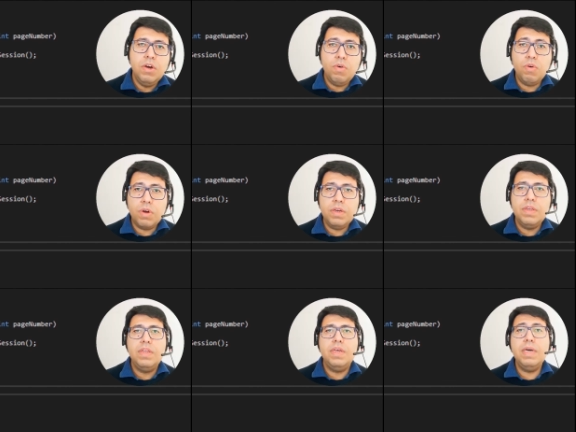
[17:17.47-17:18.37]
or
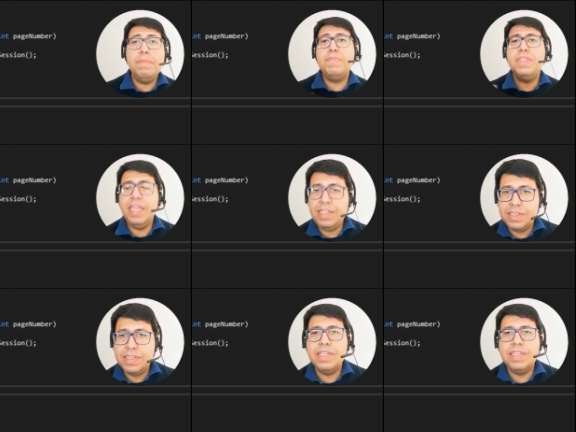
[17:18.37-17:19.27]

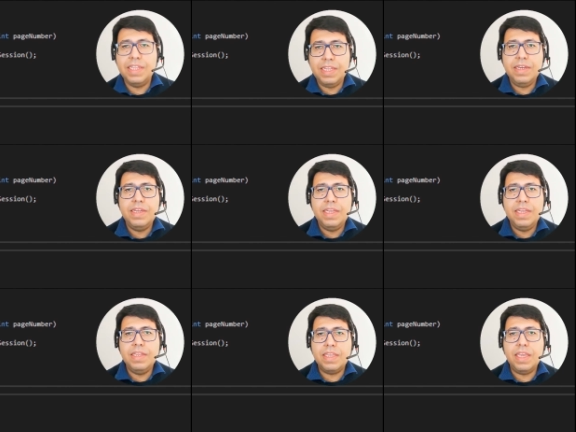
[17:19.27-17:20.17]
update the data
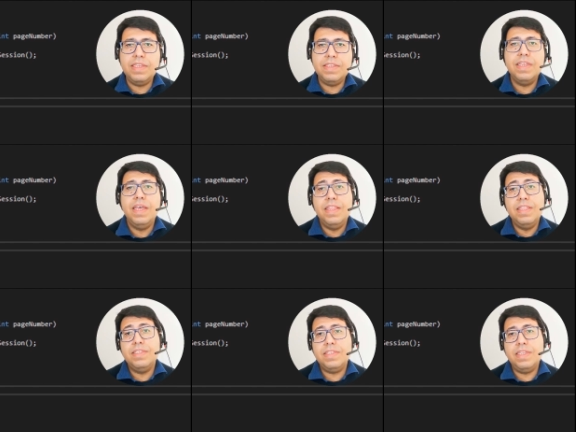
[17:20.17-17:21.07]
in case
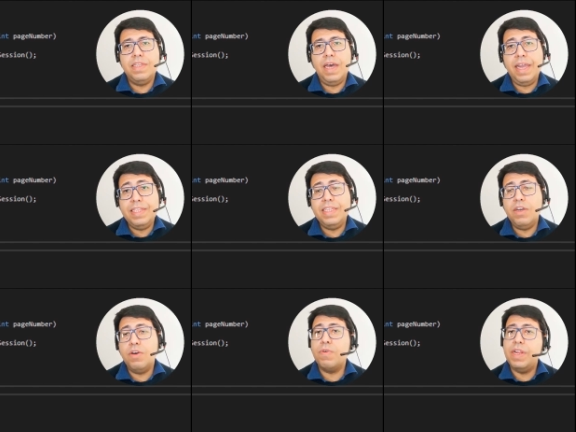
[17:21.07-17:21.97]
this ID
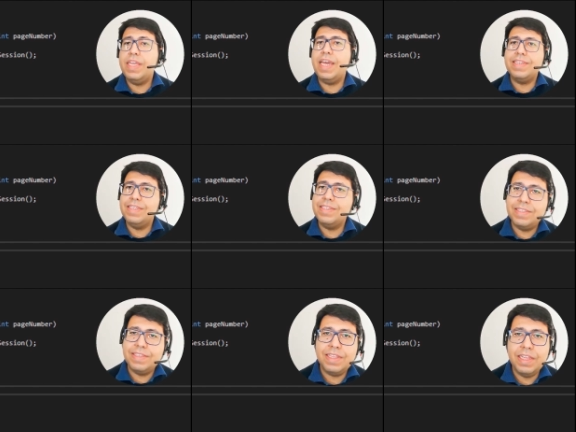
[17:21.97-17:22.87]
already
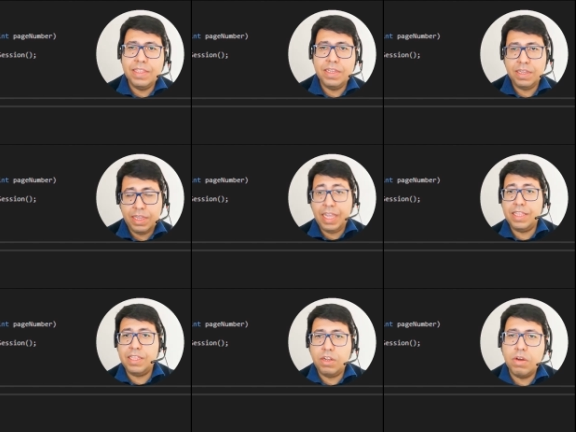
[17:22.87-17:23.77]
exists in the
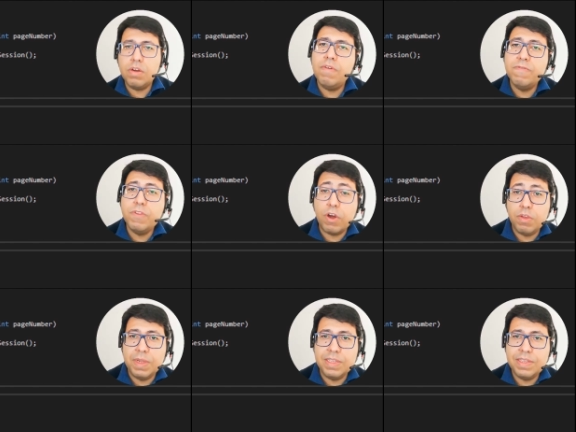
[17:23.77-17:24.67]
catalog of
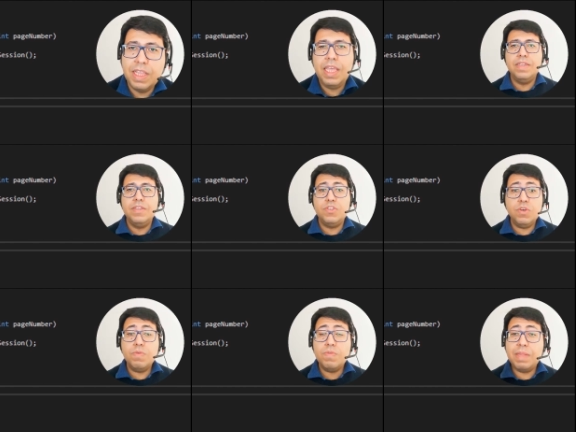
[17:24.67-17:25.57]
documents.
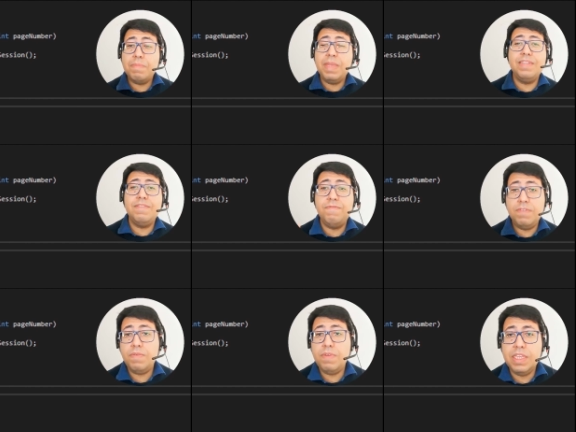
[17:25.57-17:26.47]
So that makes it
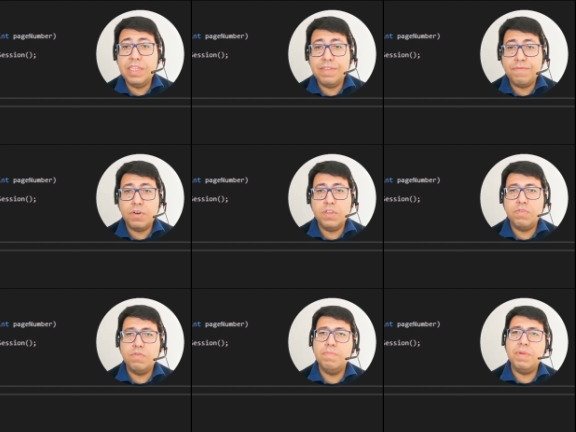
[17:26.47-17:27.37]
very easy for us
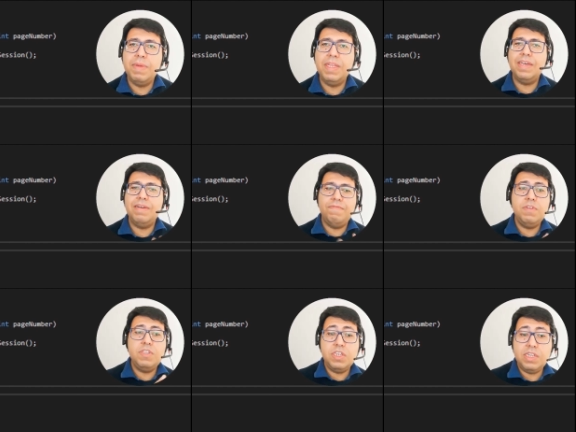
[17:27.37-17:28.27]
to implement a
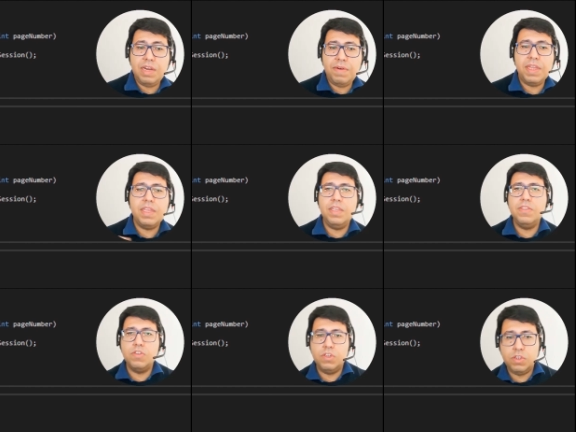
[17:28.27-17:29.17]
very generic
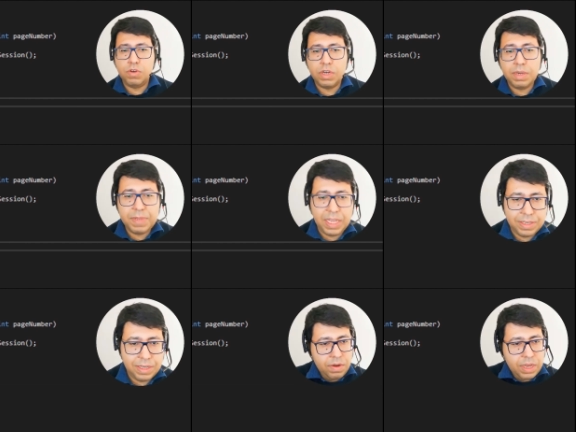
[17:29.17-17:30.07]
insert or
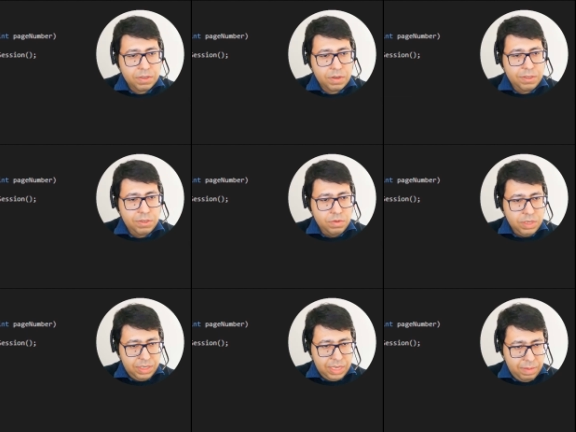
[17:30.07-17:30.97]
update. Okay, so let's do
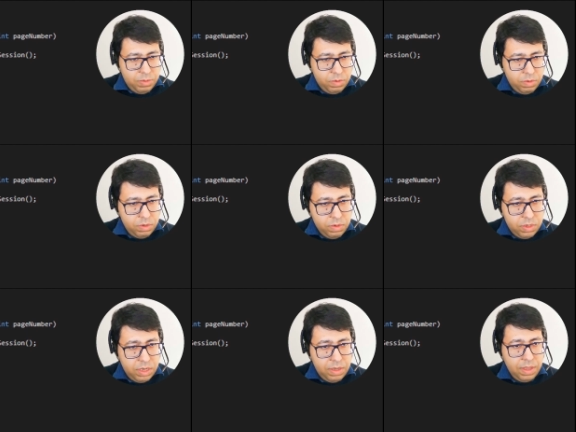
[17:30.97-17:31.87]
the same. So
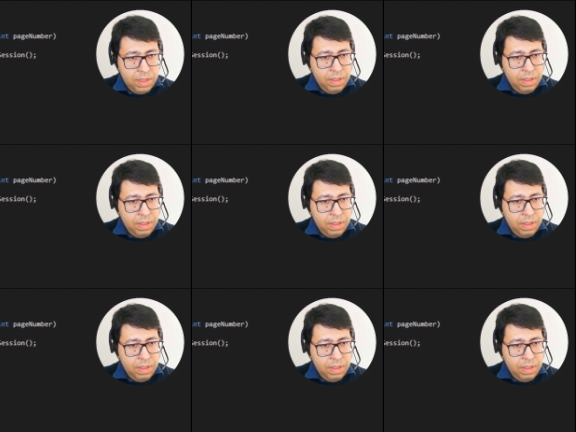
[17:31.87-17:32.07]
using